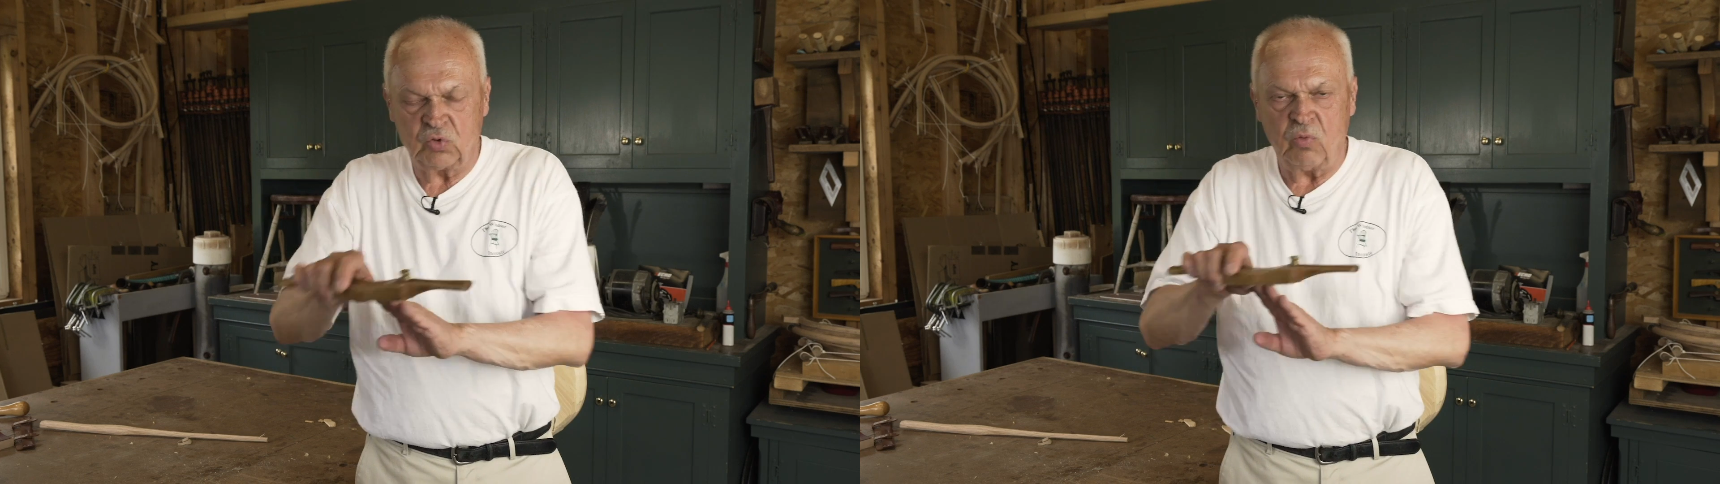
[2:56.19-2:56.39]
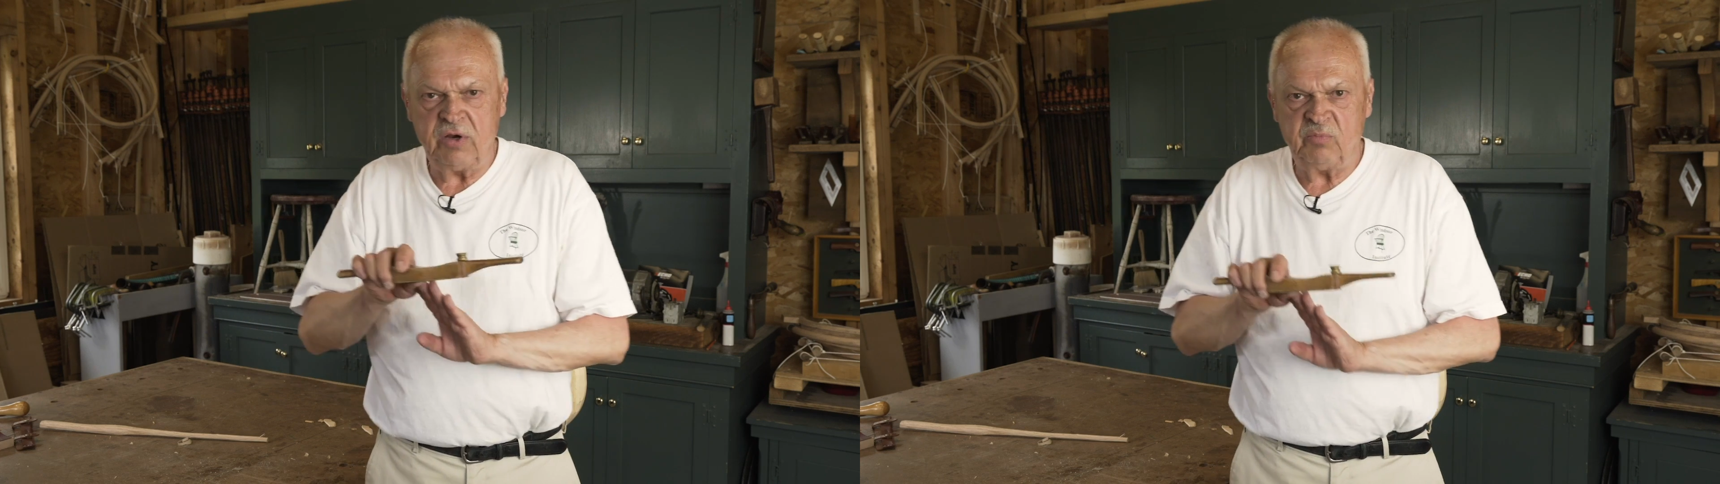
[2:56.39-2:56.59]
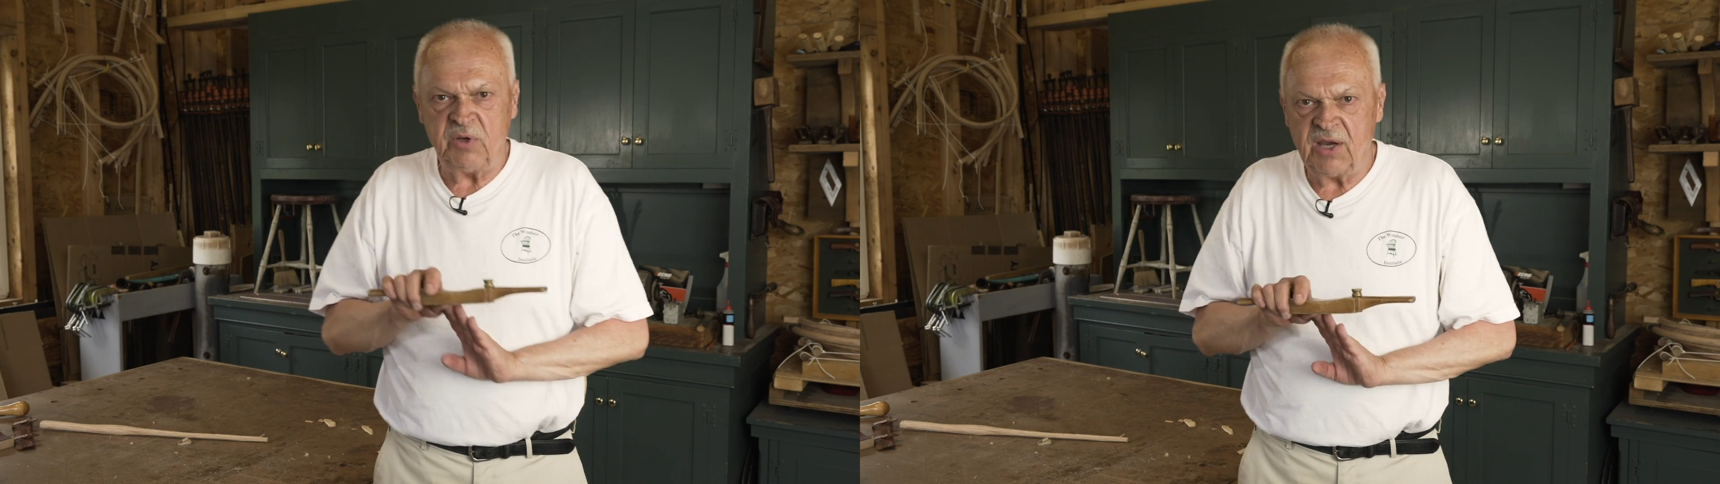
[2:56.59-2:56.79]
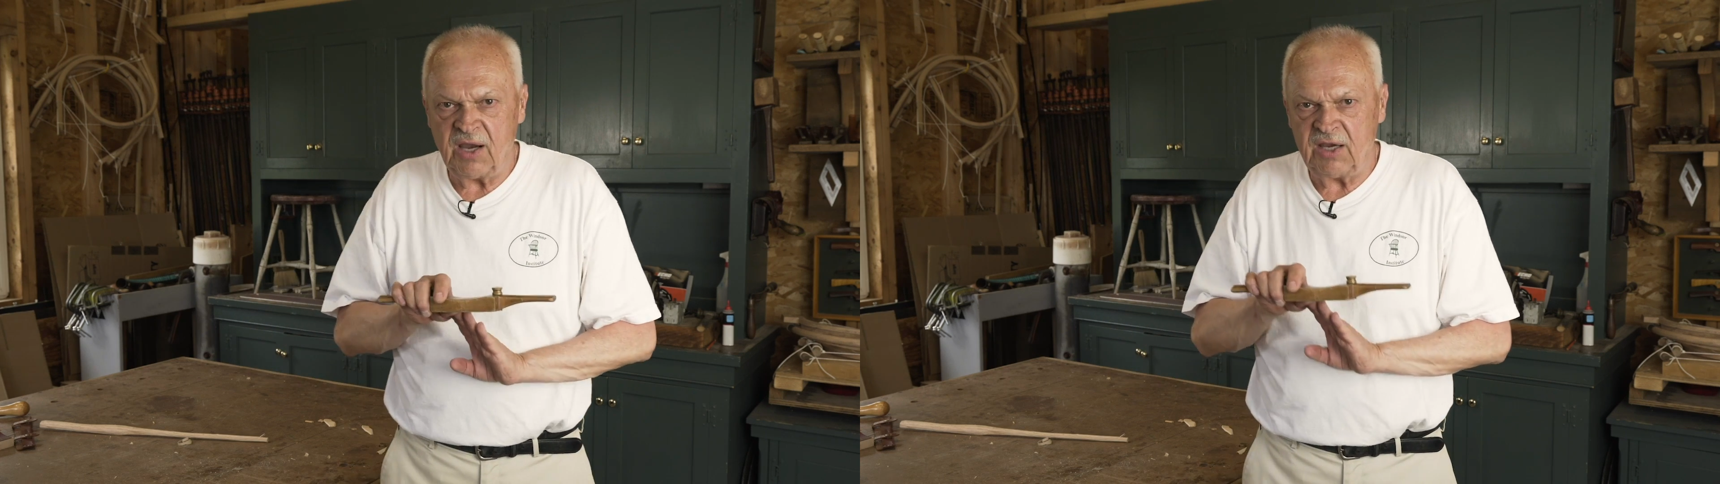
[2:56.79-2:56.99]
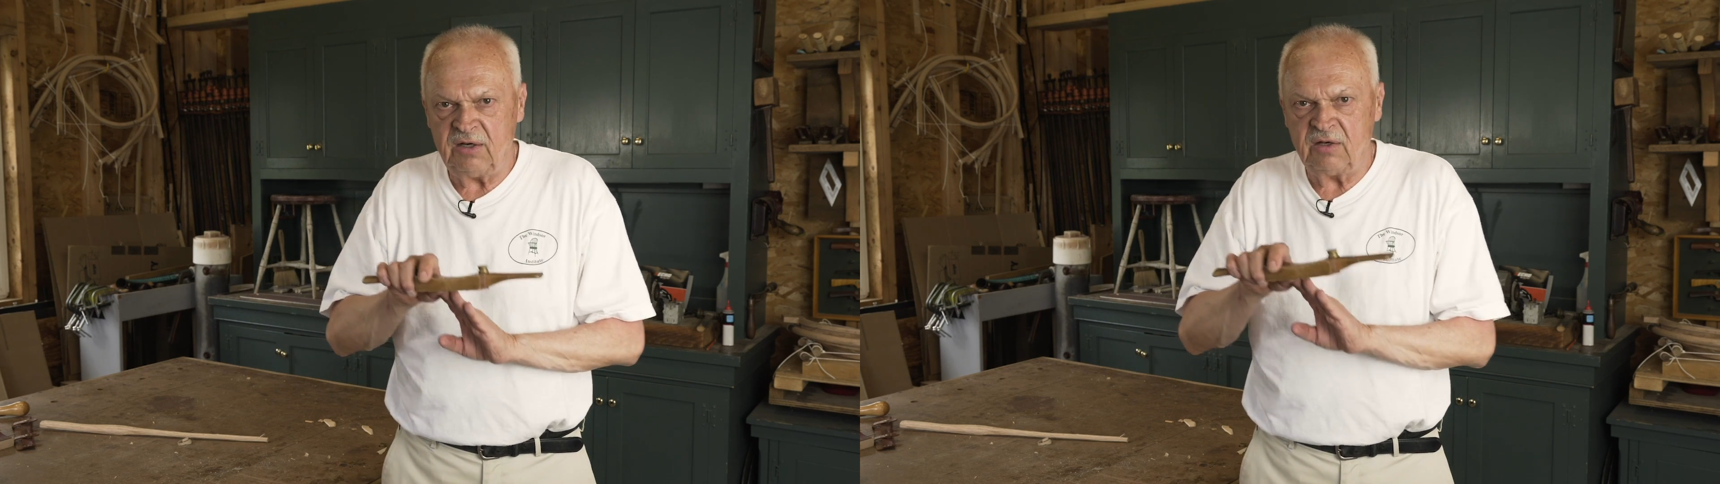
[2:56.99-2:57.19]
right
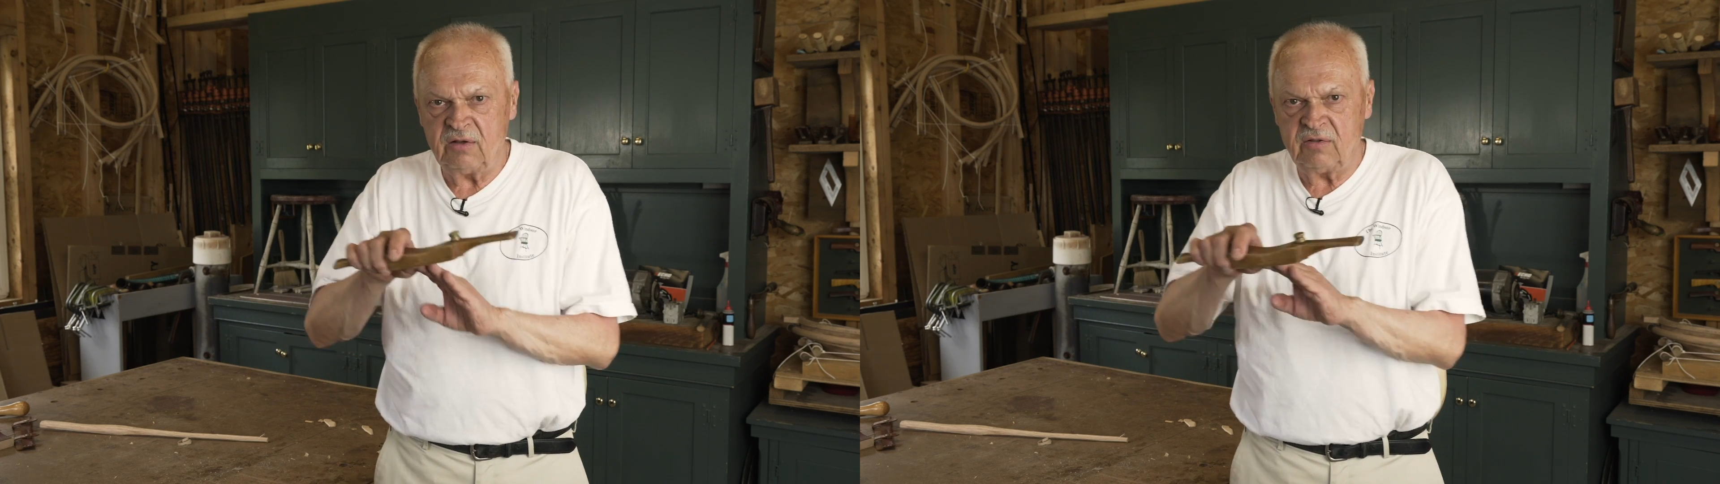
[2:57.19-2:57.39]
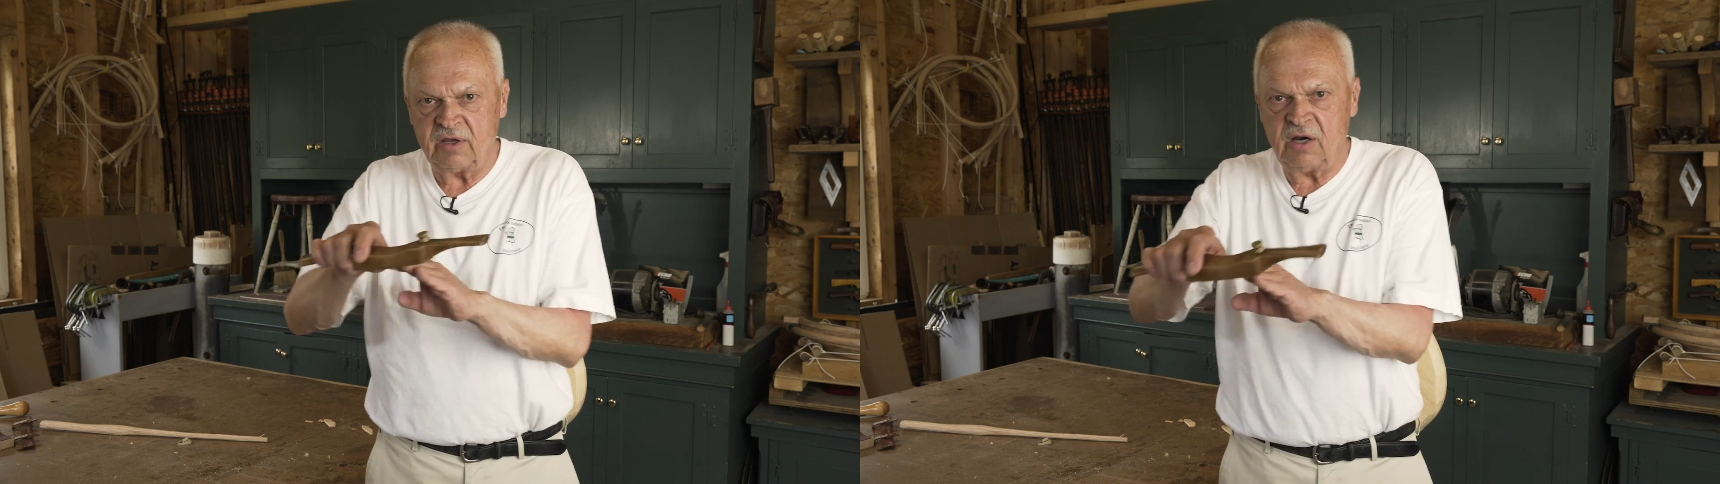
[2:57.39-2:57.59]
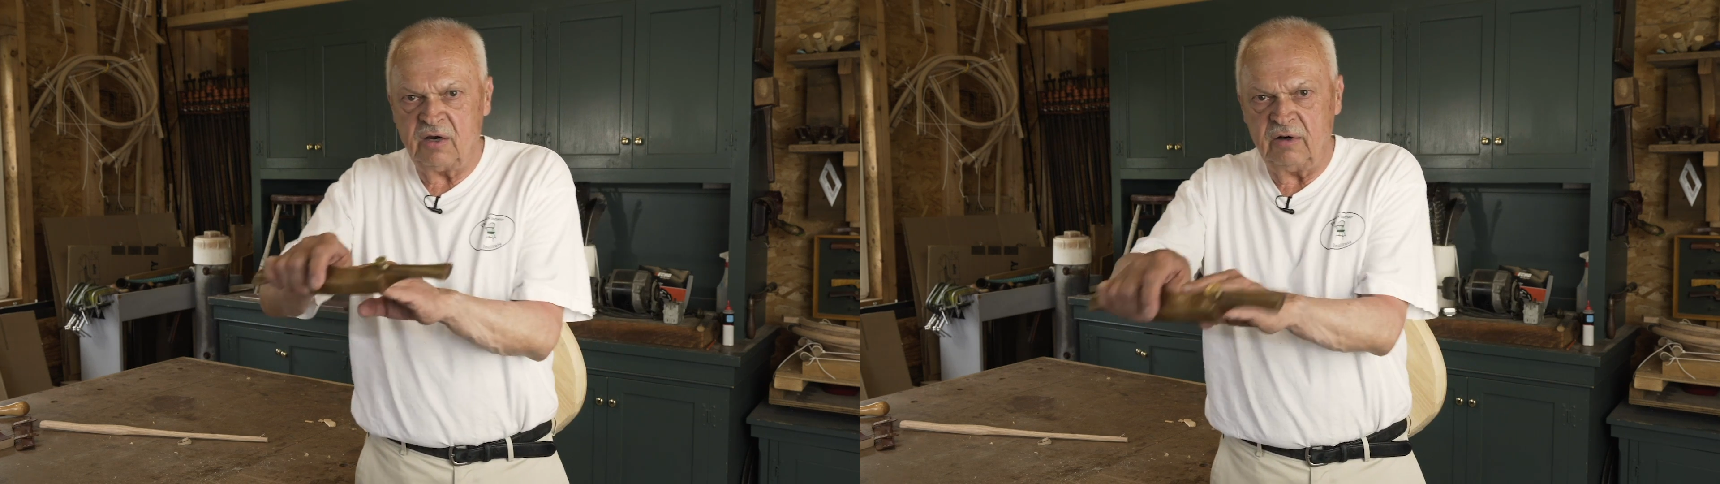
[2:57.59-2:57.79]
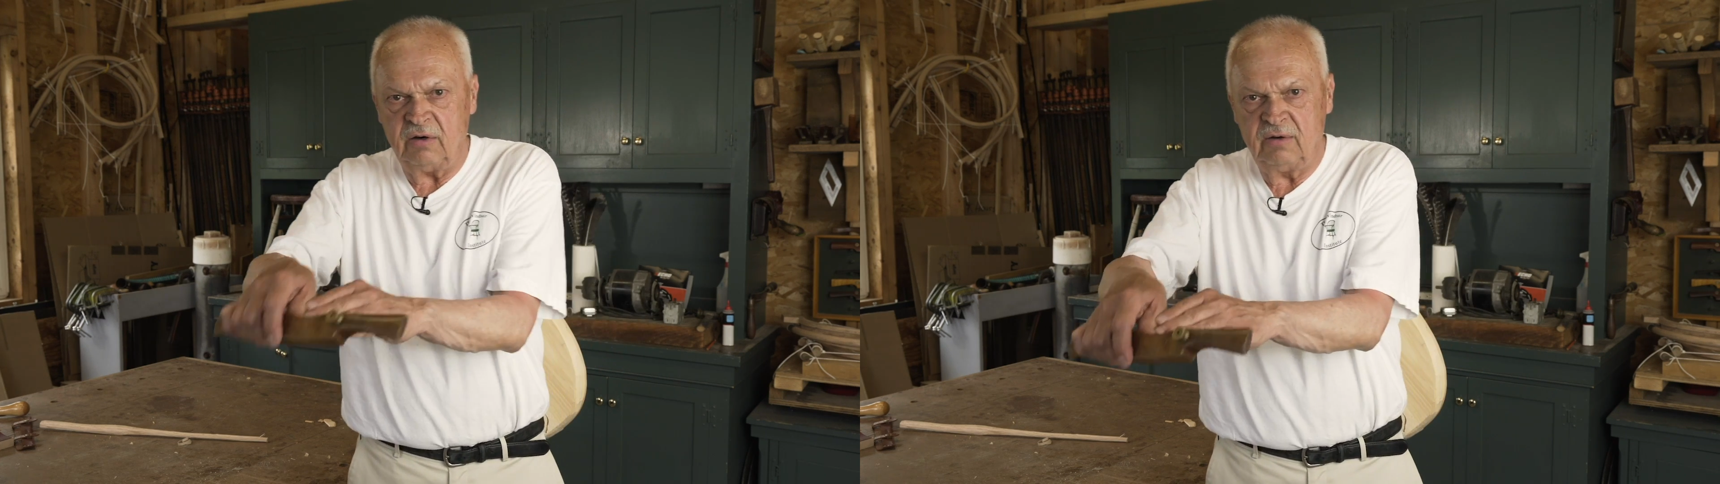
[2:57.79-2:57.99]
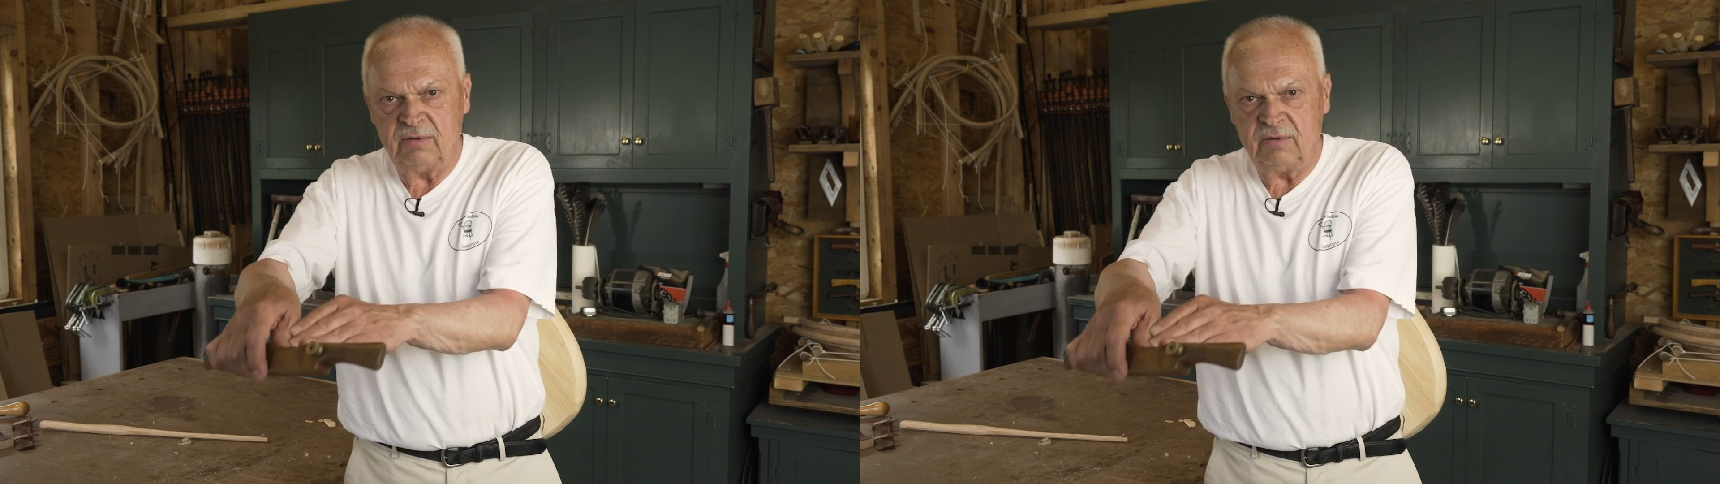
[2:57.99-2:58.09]
behind the cutter.